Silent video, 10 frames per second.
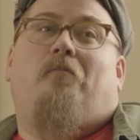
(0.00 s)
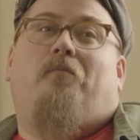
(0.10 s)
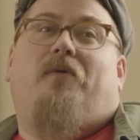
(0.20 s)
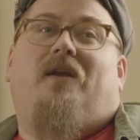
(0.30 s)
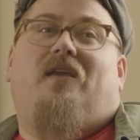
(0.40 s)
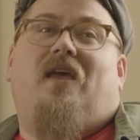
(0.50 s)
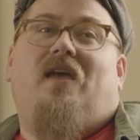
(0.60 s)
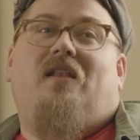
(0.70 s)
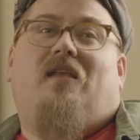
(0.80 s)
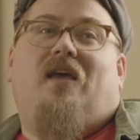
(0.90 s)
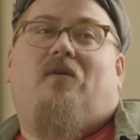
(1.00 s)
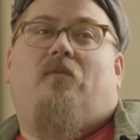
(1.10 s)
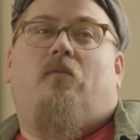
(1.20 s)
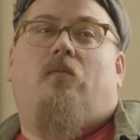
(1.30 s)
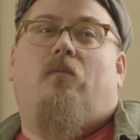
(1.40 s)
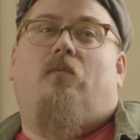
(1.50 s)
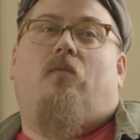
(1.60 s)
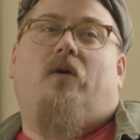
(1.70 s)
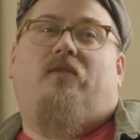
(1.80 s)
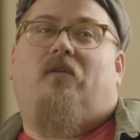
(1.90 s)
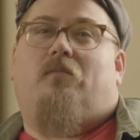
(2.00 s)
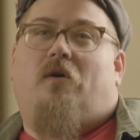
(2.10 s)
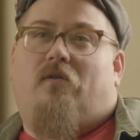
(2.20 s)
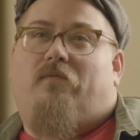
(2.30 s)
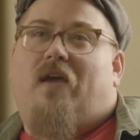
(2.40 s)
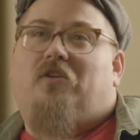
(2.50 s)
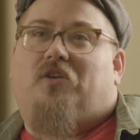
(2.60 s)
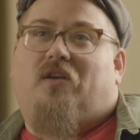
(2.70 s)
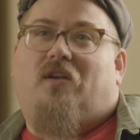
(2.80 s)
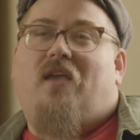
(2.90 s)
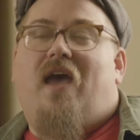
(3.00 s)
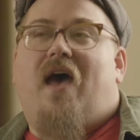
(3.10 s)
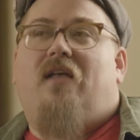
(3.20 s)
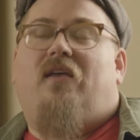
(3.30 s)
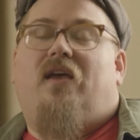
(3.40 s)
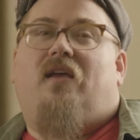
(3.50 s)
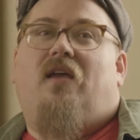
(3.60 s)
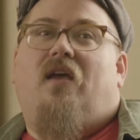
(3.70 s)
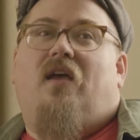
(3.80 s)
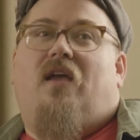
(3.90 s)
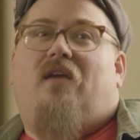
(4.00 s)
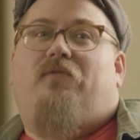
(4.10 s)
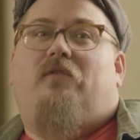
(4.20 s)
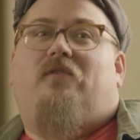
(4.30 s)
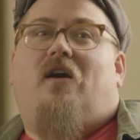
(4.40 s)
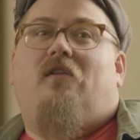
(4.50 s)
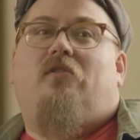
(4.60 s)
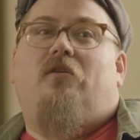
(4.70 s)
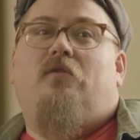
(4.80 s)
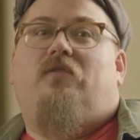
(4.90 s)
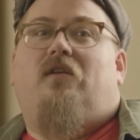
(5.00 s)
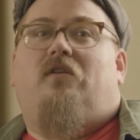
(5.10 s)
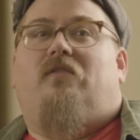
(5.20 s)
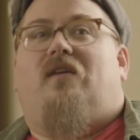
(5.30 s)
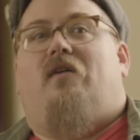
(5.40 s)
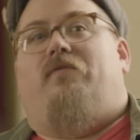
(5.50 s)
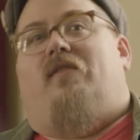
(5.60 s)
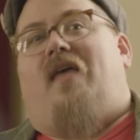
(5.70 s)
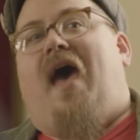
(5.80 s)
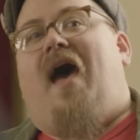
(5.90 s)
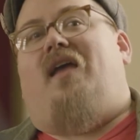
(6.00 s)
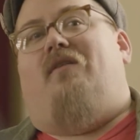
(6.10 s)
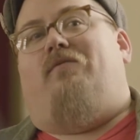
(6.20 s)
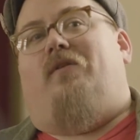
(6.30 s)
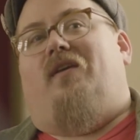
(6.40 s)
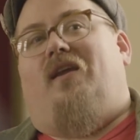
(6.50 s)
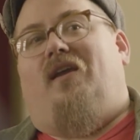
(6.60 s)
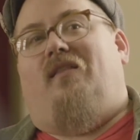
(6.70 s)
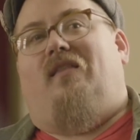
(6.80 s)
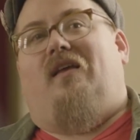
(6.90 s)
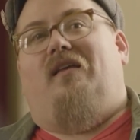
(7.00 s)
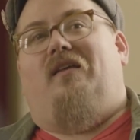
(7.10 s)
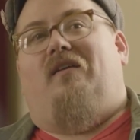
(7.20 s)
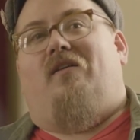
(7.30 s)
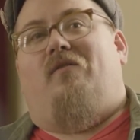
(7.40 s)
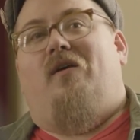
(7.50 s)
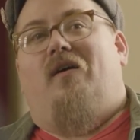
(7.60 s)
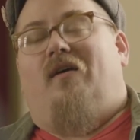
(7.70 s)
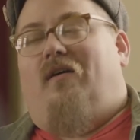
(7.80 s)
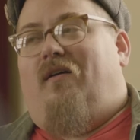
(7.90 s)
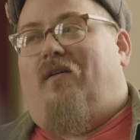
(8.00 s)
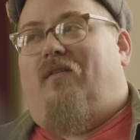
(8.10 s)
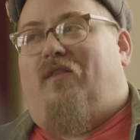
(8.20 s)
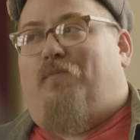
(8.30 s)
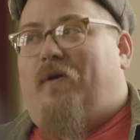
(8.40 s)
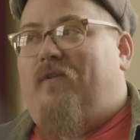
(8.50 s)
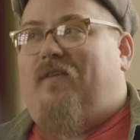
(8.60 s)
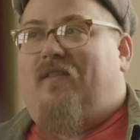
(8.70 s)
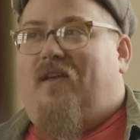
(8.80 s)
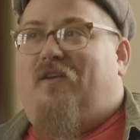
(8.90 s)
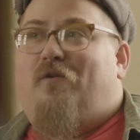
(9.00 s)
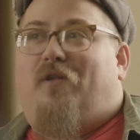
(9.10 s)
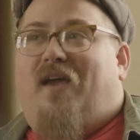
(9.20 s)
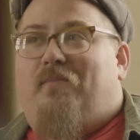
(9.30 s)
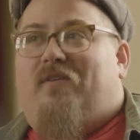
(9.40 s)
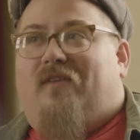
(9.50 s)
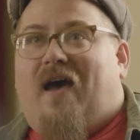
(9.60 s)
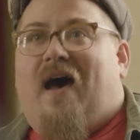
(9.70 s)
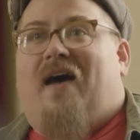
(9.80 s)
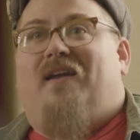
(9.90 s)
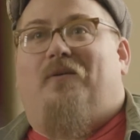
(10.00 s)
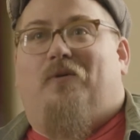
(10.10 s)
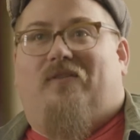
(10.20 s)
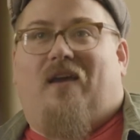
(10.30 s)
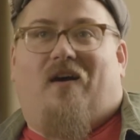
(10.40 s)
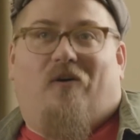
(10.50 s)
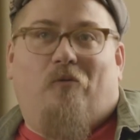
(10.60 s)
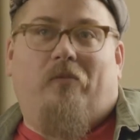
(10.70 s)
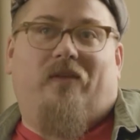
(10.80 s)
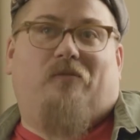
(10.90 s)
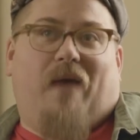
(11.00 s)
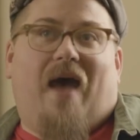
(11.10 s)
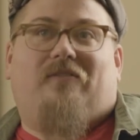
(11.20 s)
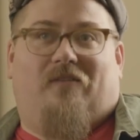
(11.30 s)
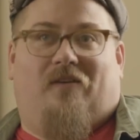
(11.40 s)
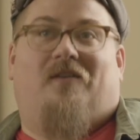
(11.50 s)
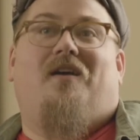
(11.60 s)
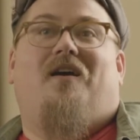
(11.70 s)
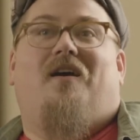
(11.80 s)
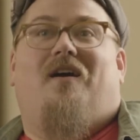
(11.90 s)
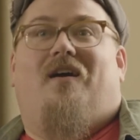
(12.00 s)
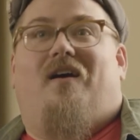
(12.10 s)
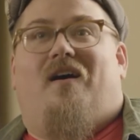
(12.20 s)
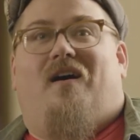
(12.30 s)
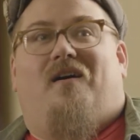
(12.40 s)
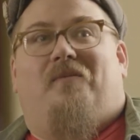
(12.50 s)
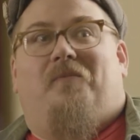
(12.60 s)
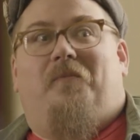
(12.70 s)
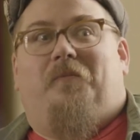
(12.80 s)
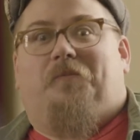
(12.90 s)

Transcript: But again, what's your motivation? Yeah, if you start losing yourself in that and forgetting that, the person that you claim as God was a homeless pastor that